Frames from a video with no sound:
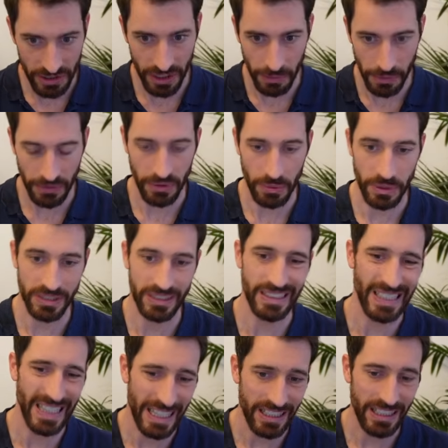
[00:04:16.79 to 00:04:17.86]
Some of it was
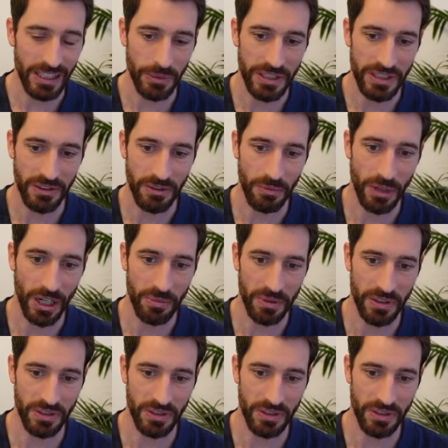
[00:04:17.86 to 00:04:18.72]
still hitting the windscreen wiper,